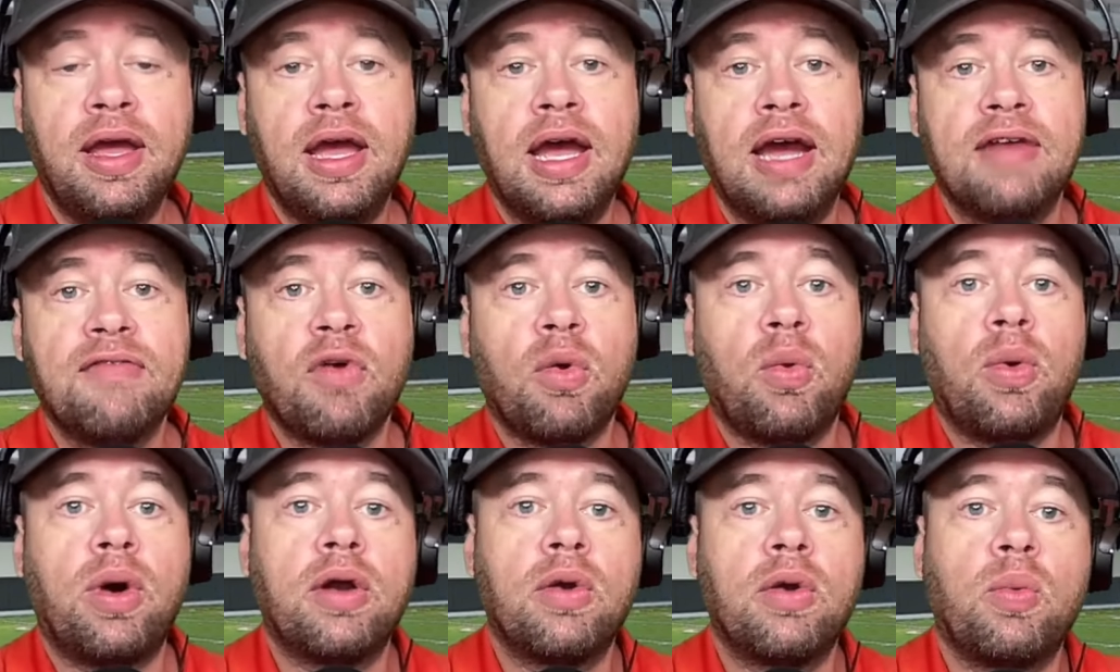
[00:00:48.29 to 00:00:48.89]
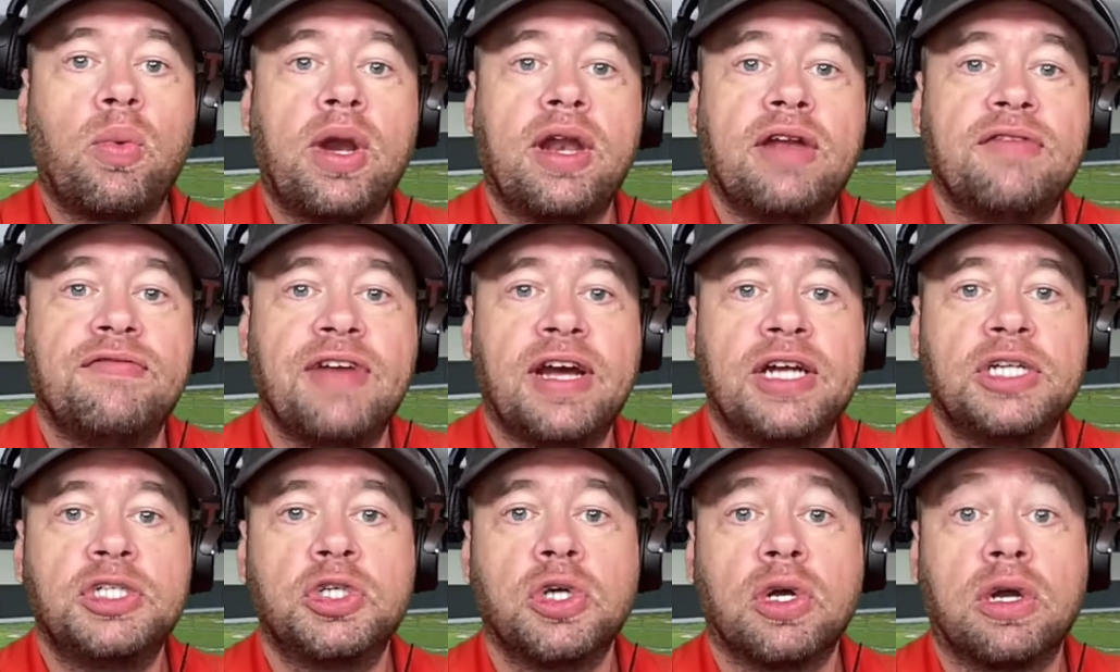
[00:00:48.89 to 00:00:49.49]
Ever wonder what
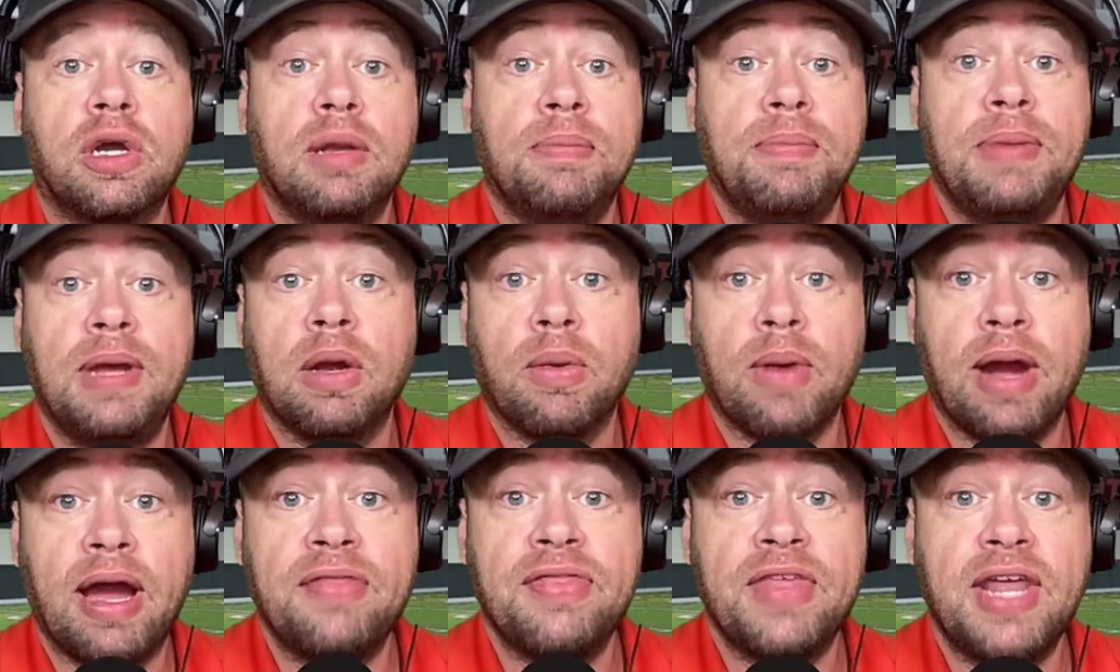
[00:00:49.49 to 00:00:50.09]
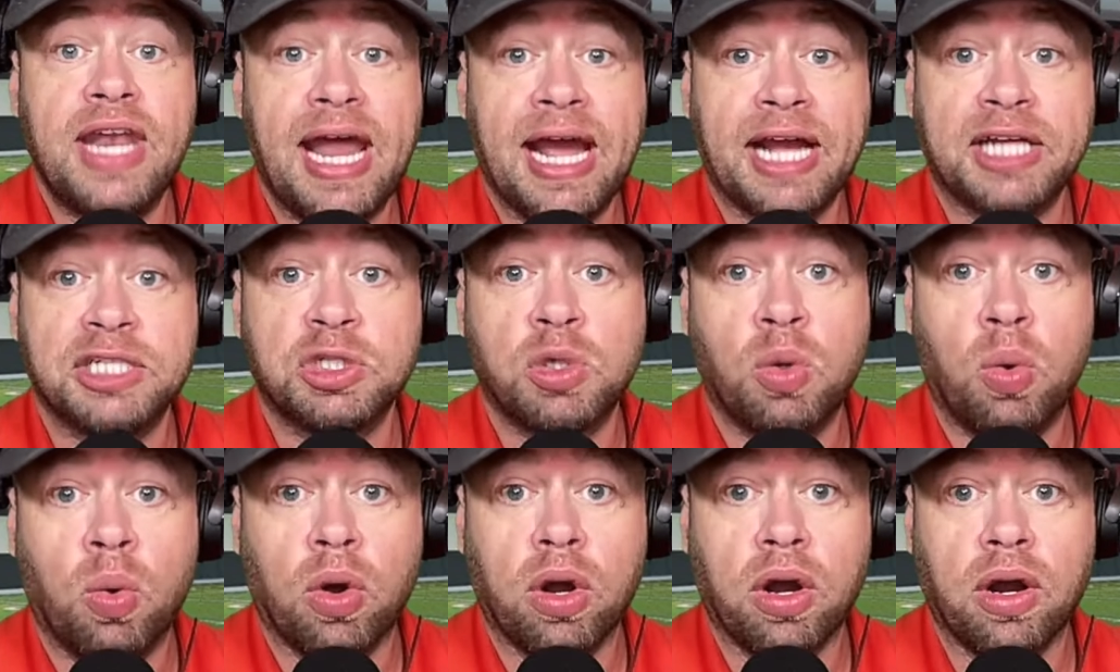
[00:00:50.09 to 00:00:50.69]
adventure could be around the next
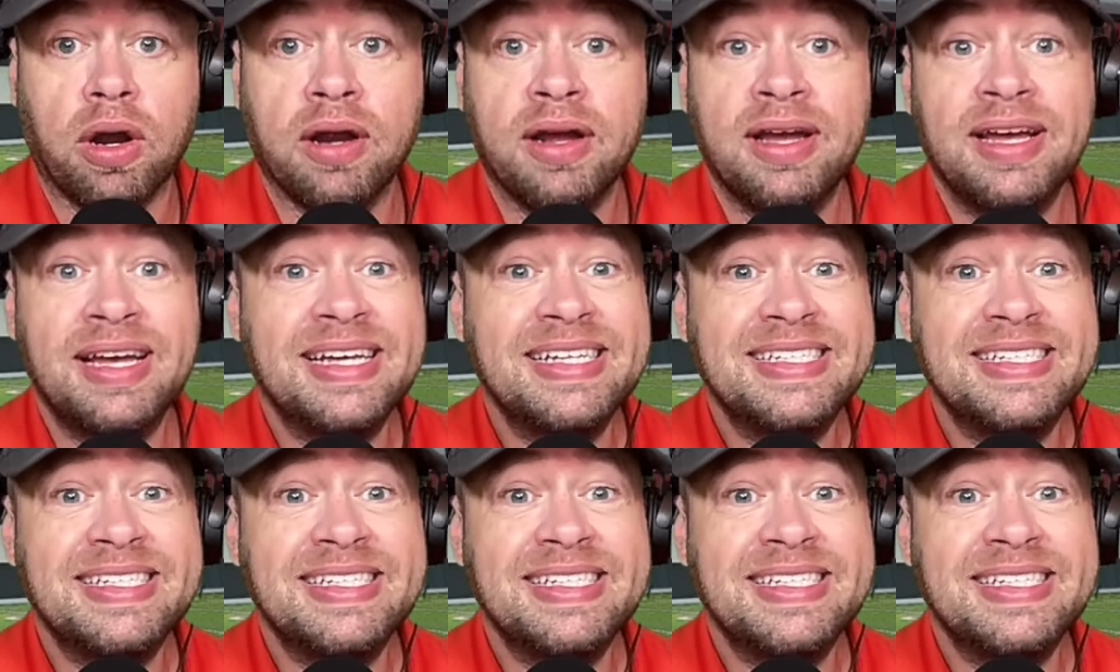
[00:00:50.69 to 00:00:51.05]
corner?